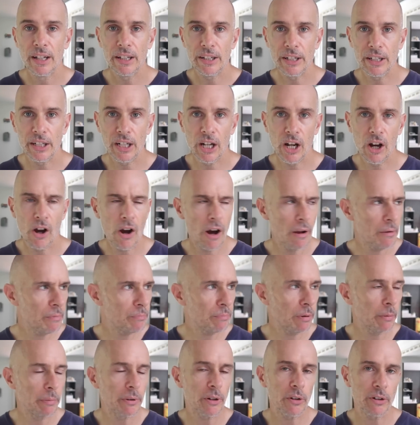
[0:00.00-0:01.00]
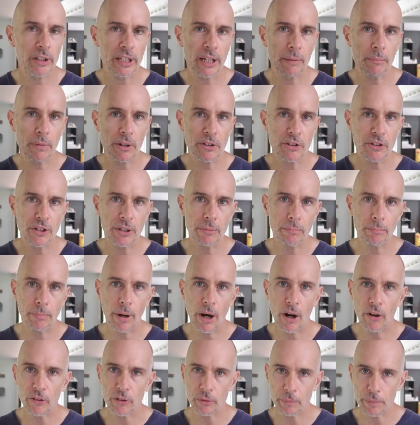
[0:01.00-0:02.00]
You know, I'm probably going to get my gym
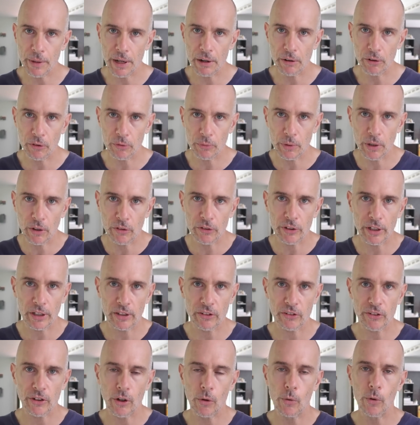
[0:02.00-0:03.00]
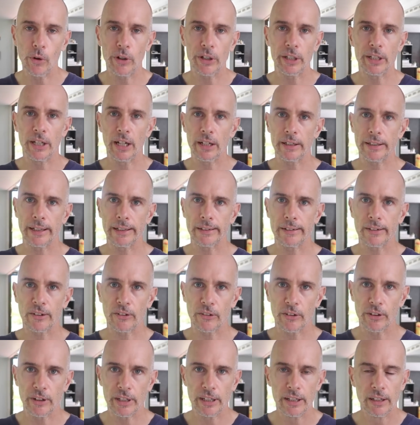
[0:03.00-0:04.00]
bars up there as well, so I can start working out again,
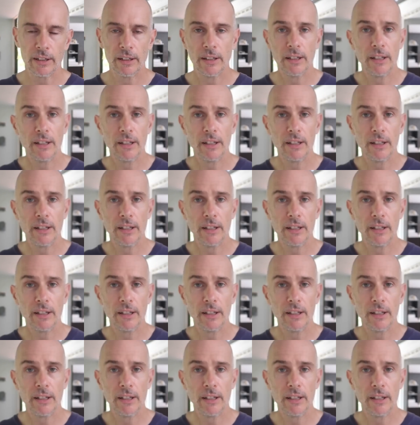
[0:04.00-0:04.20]
because I